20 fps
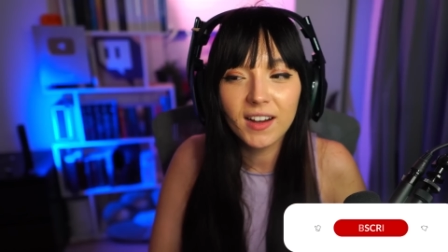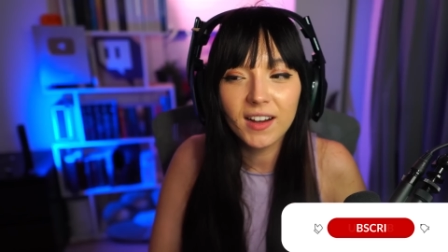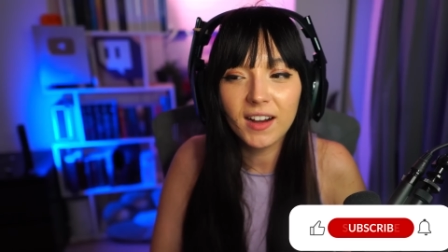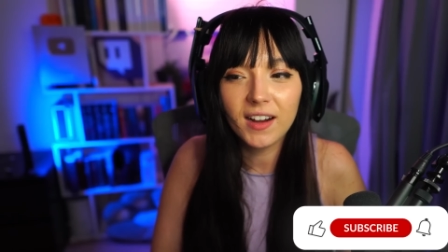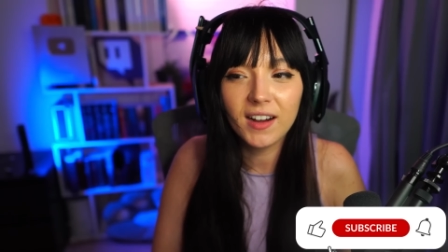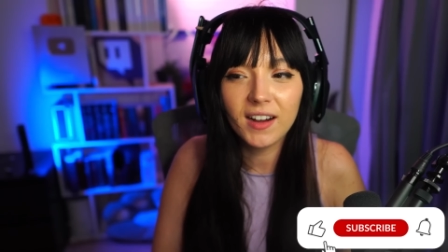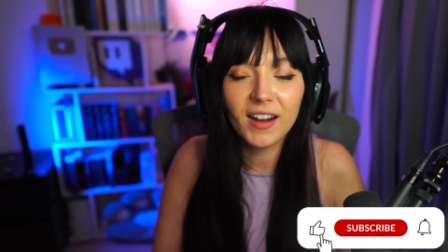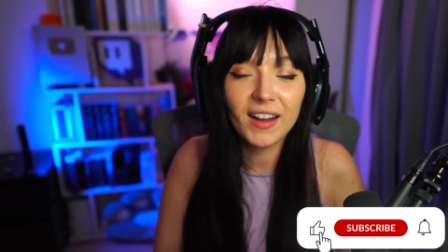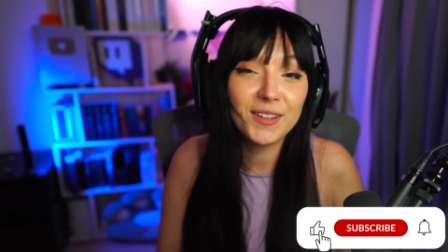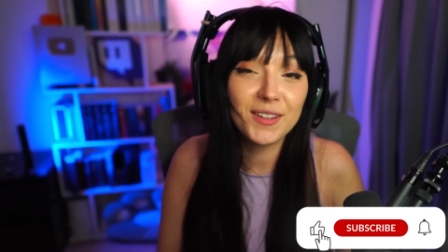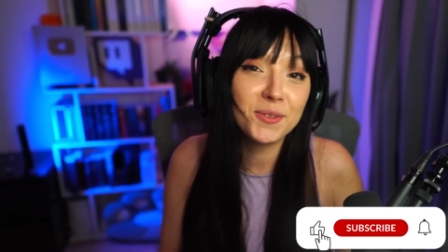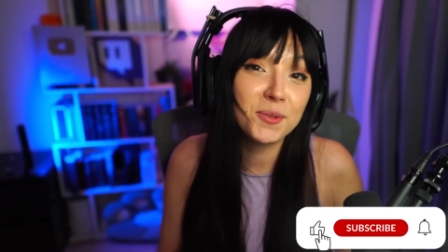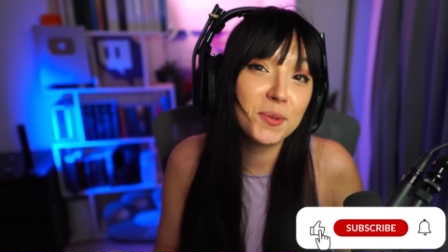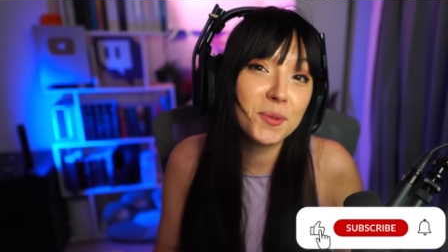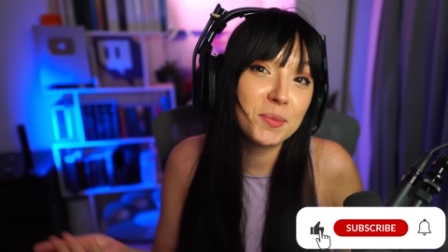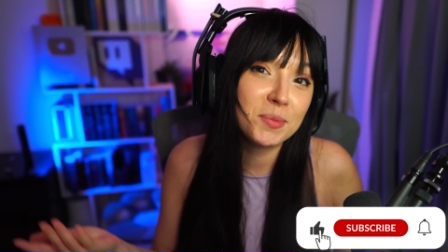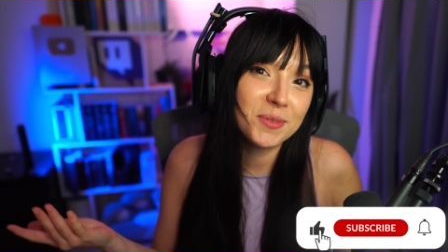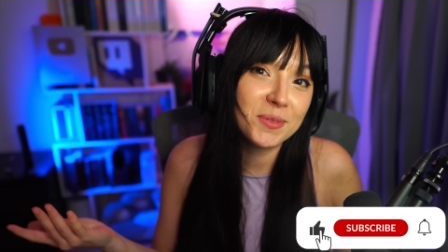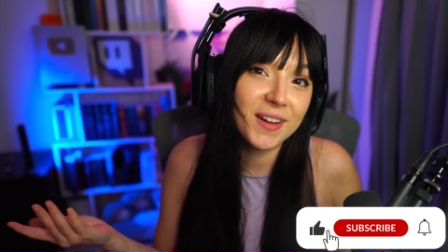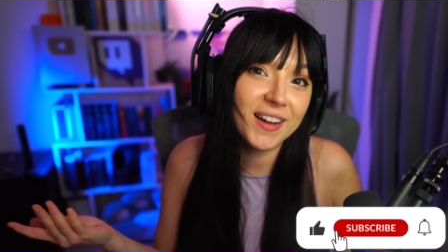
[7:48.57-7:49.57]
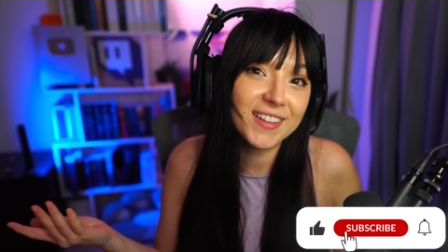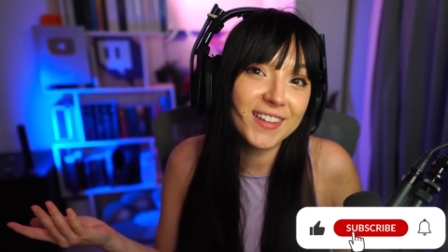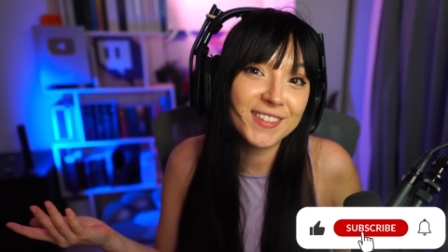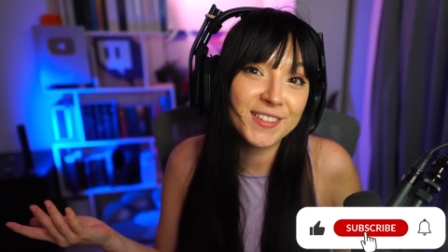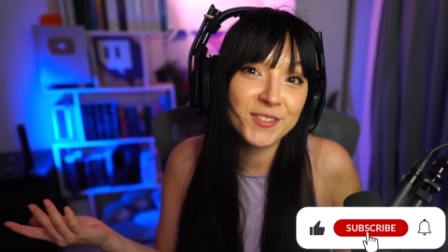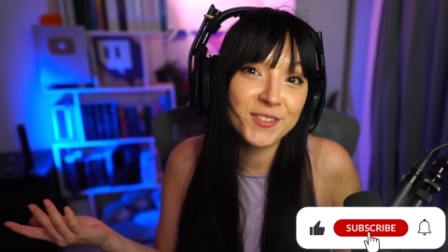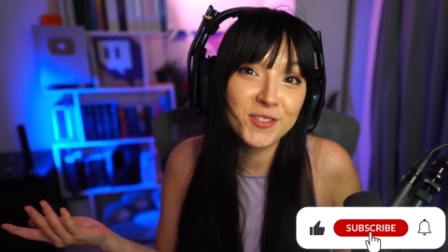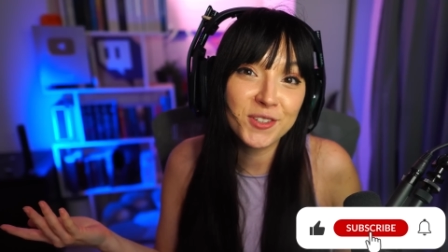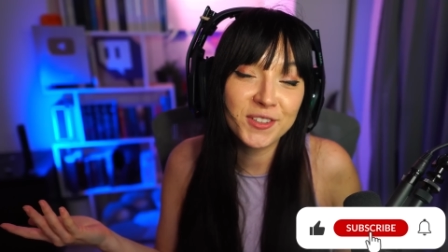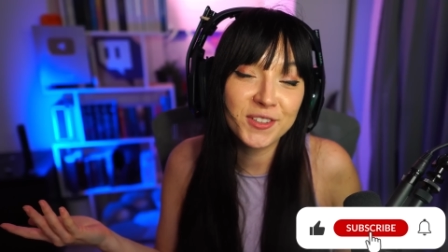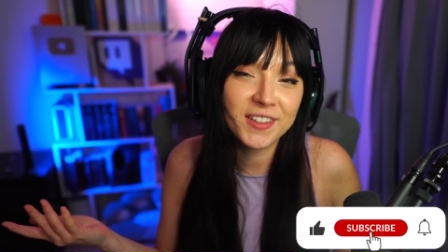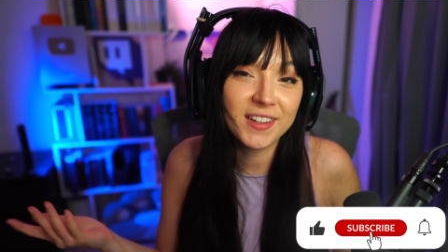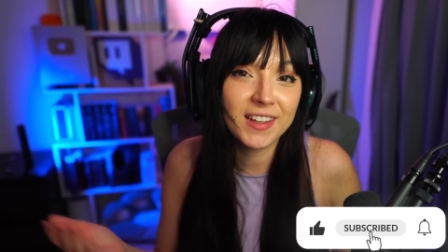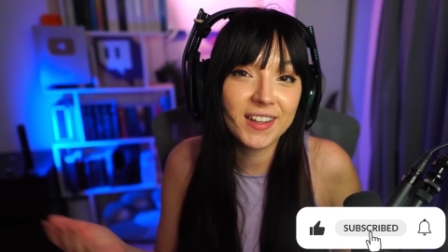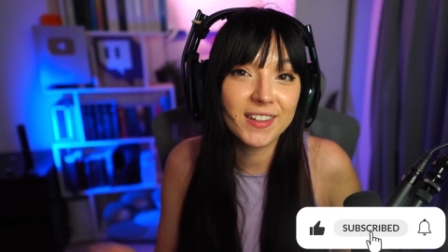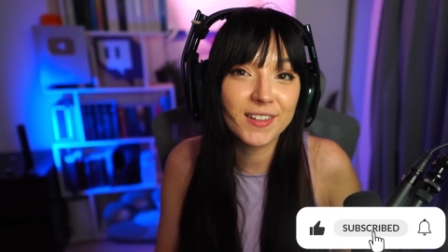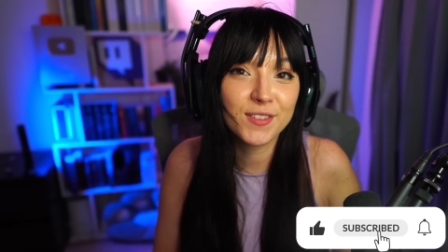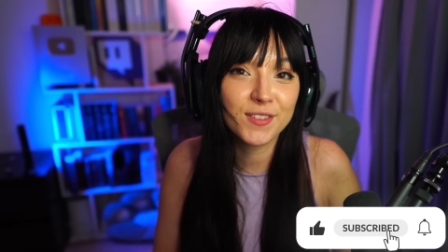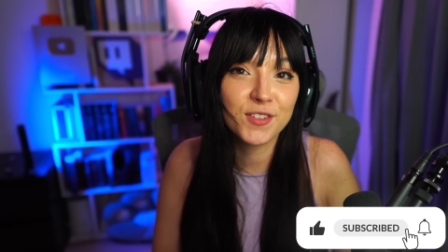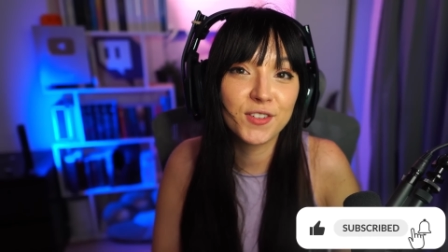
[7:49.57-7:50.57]
Uh, I do hope you guys enjoyed the
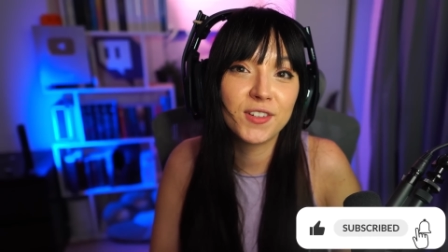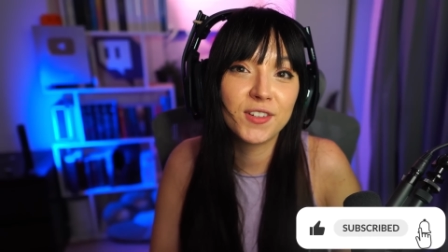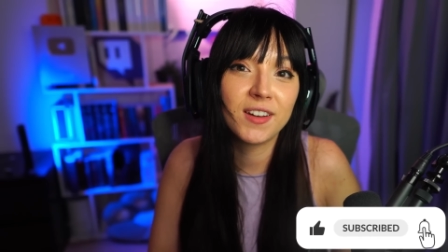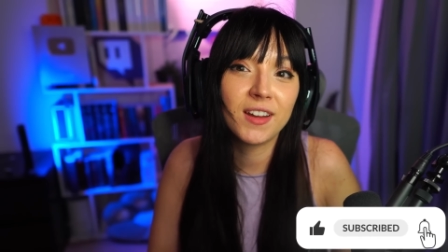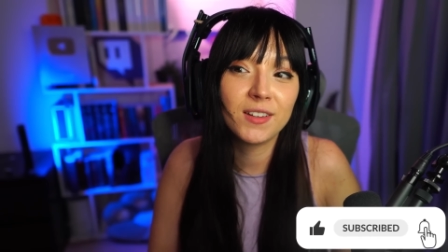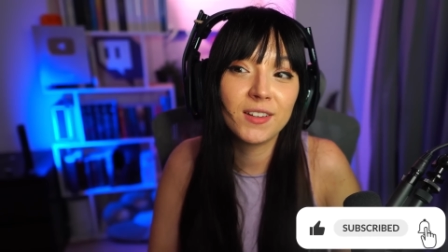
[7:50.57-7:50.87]
reaction.